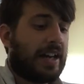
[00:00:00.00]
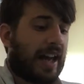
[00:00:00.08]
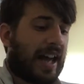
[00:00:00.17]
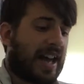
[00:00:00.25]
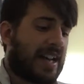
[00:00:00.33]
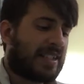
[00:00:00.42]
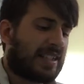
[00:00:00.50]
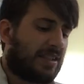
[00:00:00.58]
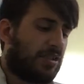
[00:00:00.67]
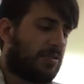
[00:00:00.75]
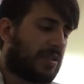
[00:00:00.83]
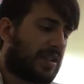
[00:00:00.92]
And
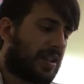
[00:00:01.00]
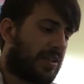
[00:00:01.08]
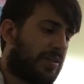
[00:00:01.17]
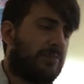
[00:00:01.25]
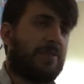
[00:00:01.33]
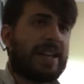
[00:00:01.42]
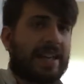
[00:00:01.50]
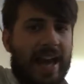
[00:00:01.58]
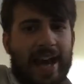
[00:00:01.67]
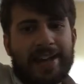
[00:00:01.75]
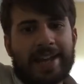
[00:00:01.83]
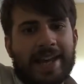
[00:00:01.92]
also, we
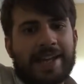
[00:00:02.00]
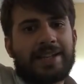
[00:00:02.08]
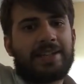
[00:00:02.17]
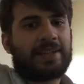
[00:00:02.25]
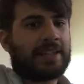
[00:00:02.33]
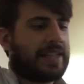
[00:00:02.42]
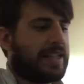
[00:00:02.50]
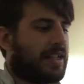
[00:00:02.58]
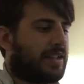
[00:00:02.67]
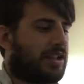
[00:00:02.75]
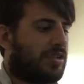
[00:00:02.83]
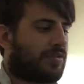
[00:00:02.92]
can eat the
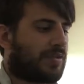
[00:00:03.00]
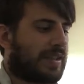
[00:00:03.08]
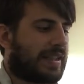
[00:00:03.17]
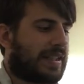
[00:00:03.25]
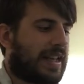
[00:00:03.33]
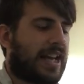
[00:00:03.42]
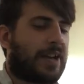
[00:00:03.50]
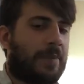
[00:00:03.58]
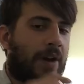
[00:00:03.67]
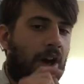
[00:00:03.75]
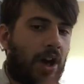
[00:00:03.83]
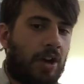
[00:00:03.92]
children's snack,
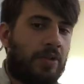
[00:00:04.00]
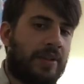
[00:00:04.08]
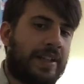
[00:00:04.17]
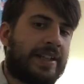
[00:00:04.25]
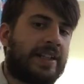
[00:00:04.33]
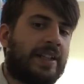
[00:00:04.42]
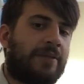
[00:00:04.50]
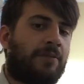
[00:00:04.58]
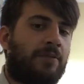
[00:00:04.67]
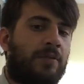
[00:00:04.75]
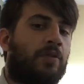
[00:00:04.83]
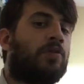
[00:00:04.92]
but only if
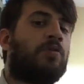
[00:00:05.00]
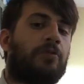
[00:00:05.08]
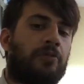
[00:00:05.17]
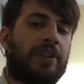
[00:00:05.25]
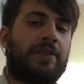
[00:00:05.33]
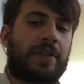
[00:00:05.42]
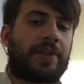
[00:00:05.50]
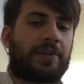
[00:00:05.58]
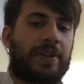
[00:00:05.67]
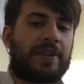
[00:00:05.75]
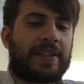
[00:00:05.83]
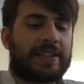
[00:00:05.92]
all three of the
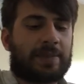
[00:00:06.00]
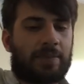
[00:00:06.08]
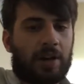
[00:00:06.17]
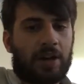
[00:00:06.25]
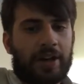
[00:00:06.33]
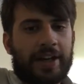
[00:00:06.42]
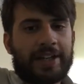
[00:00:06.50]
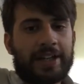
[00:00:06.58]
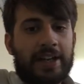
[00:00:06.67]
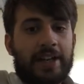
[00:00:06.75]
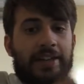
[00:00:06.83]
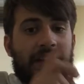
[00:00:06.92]
three things apply.
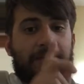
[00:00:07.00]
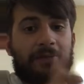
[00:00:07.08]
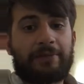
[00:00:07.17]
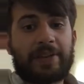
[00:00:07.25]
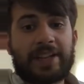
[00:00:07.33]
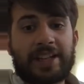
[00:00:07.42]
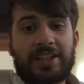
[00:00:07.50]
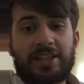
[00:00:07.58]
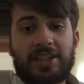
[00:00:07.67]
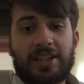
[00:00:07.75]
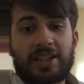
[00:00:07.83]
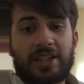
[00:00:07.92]
They
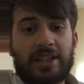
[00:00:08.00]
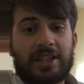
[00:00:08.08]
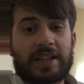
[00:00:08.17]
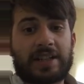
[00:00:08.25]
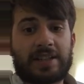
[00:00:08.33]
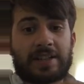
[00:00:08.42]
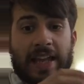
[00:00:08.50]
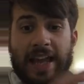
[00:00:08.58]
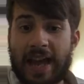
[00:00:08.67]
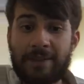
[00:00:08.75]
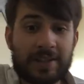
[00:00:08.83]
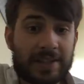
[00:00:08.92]
finished, they
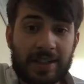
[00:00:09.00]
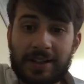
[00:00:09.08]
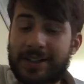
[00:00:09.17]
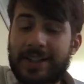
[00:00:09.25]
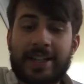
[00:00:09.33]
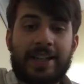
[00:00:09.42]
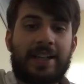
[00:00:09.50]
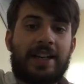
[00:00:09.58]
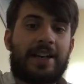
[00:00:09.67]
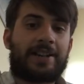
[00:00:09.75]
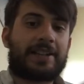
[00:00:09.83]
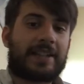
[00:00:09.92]
haven't touched it,
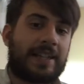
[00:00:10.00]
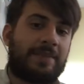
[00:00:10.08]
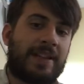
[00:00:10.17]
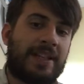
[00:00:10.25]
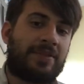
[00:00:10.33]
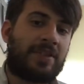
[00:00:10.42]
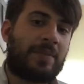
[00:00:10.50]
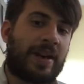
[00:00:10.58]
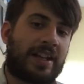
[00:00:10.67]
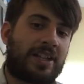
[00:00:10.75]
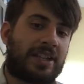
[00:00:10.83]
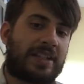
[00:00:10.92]
and the team leader and the
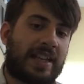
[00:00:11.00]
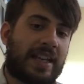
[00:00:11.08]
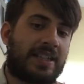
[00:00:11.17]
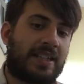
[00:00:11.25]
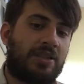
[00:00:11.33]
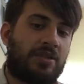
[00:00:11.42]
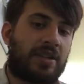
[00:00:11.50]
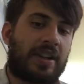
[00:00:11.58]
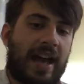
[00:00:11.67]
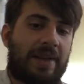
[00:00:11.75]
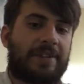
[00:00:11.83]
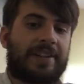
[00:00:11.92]
manager say that you can
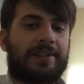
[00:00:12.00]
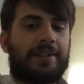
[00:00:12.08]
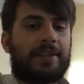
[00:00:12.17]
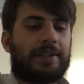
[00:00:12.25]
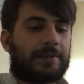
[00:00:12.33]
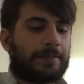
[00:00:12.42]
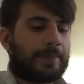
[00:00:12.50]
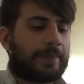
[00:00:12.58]
have it.